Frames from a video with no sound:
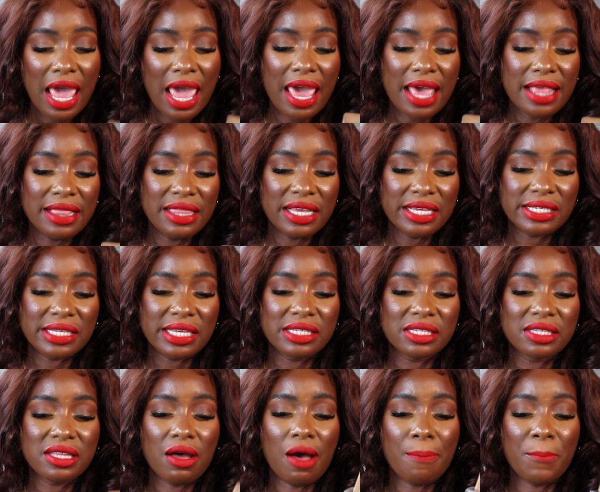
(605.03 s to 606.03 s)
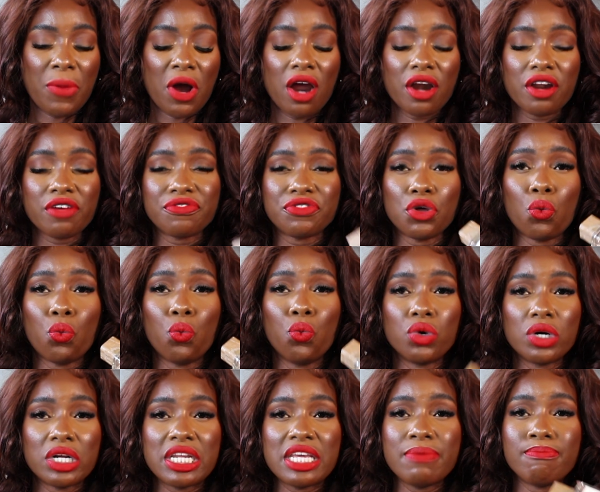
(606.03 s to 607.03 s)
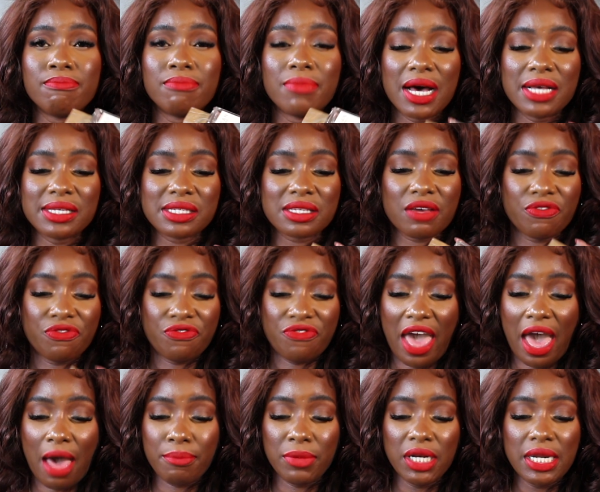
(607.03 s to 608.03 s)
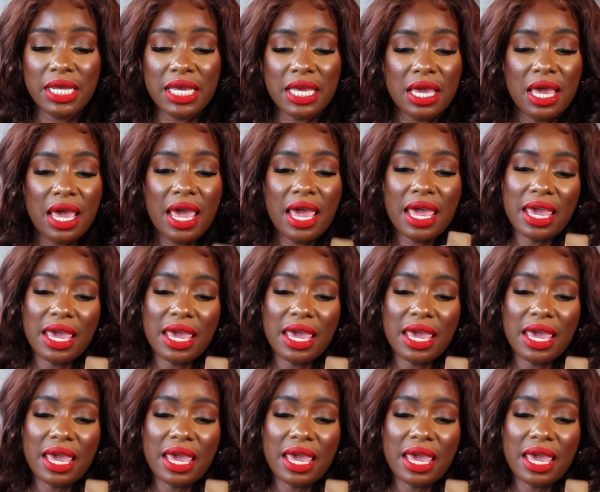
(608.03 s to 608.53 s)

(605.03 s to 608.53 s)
And this is part of the woody musk family.